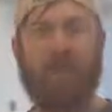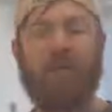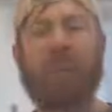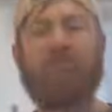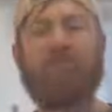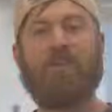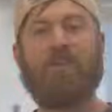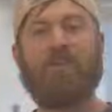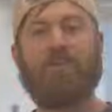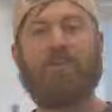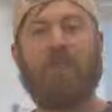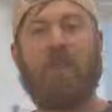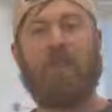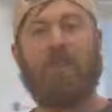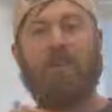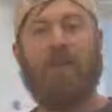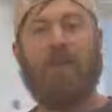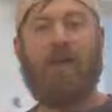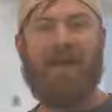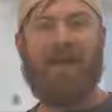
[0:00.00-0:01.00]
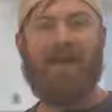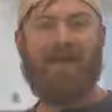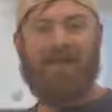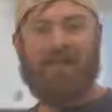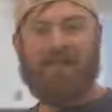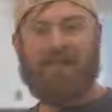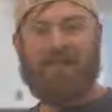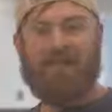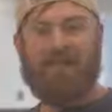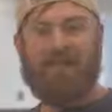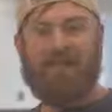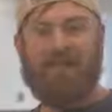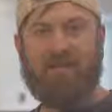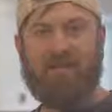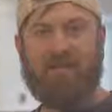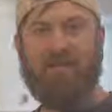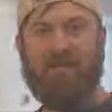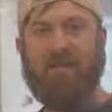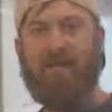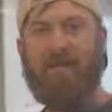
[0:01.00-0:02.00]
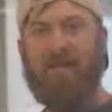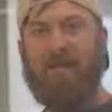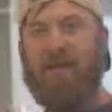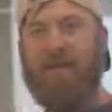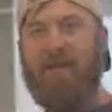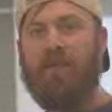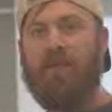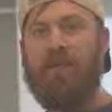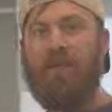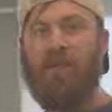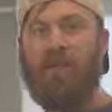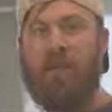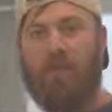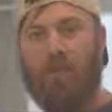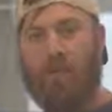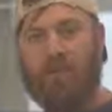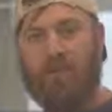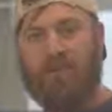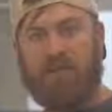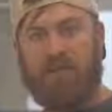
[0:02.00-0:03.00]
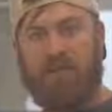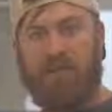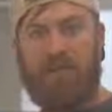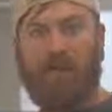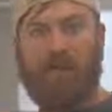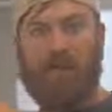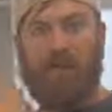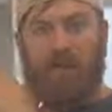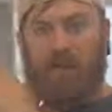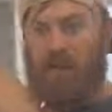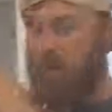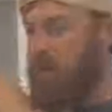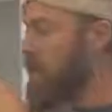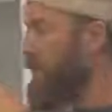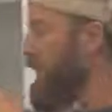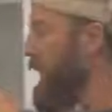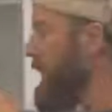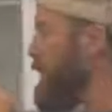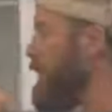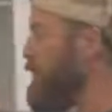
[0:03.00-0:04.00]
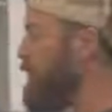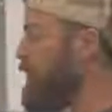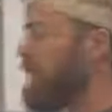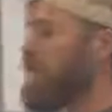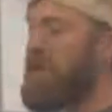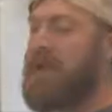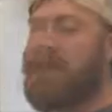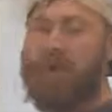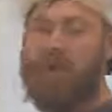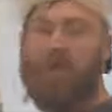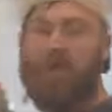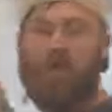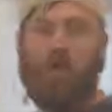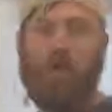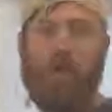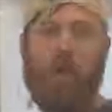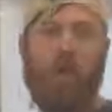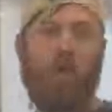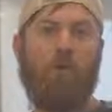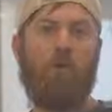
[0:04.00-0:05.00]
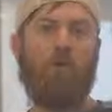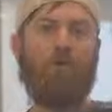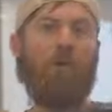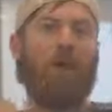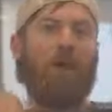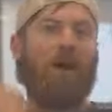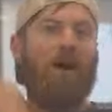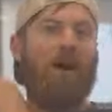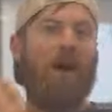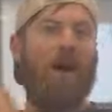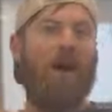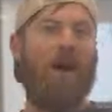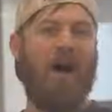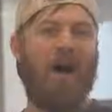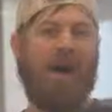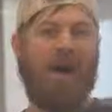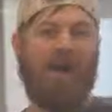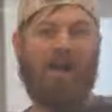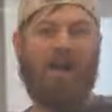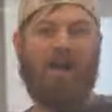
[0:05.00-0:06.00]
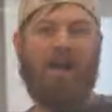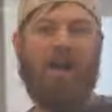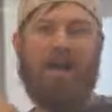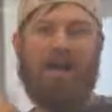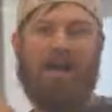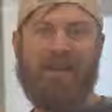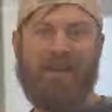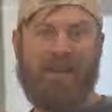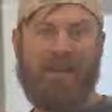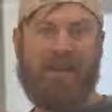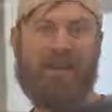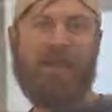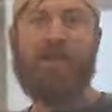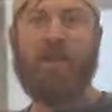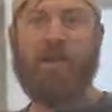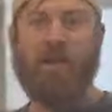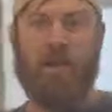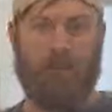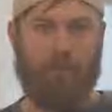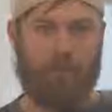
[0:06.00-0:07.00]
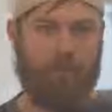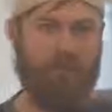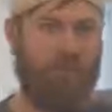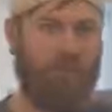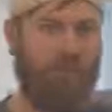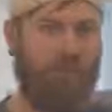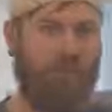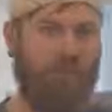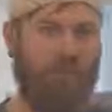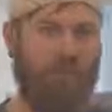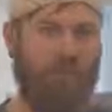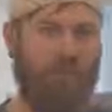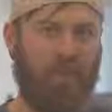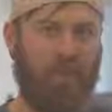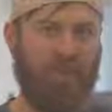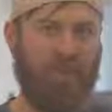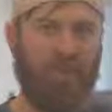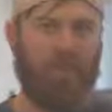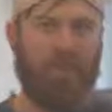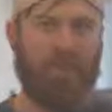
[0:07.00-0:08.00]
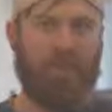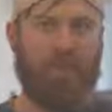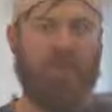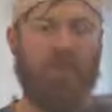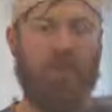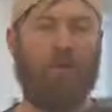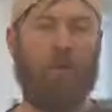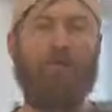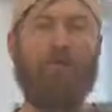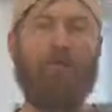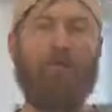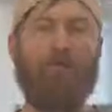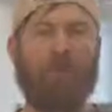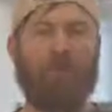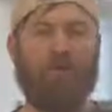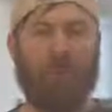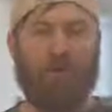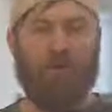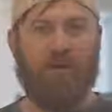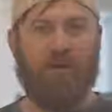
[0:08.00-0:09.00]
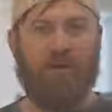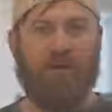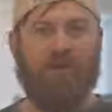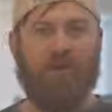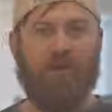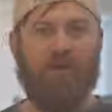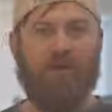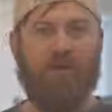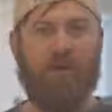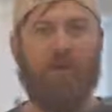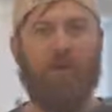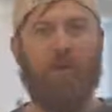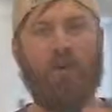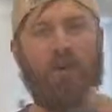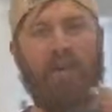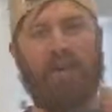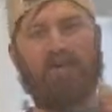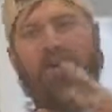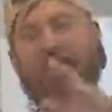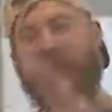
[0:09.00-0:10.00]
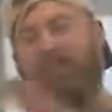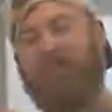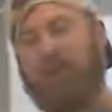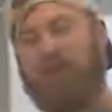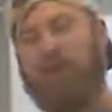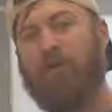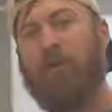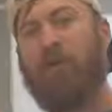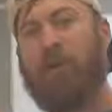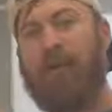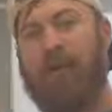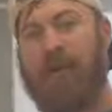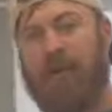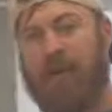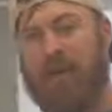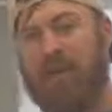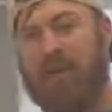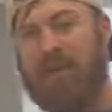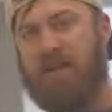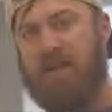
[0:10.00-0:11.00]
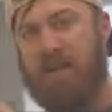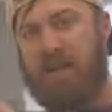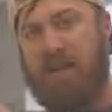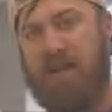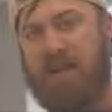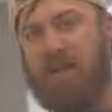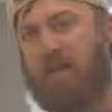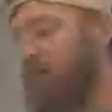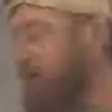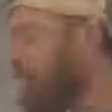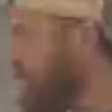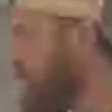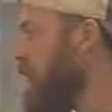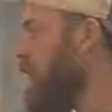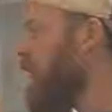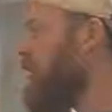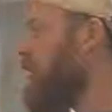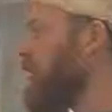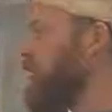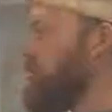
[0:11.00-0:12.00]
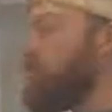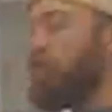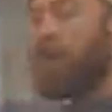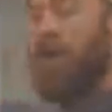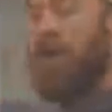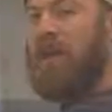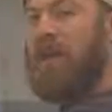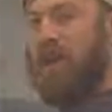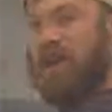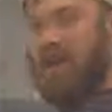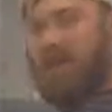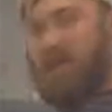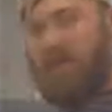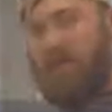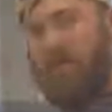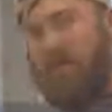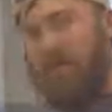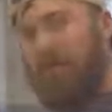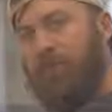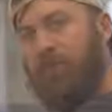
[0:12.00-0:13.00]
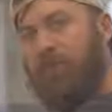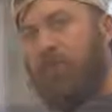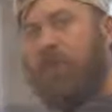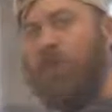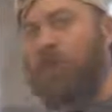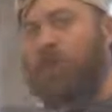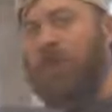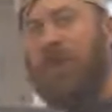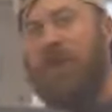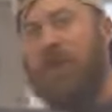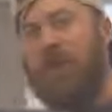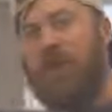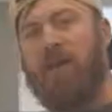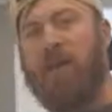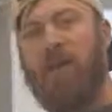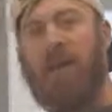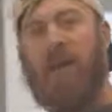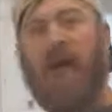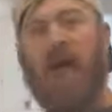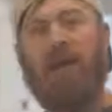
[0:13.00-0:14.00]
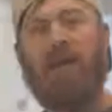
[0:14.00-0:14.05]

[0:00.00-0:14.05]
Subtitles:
who have just applied this system in their own, and created their own online income. So I look forward to sharing that with you, and at the very end of the training, the free training,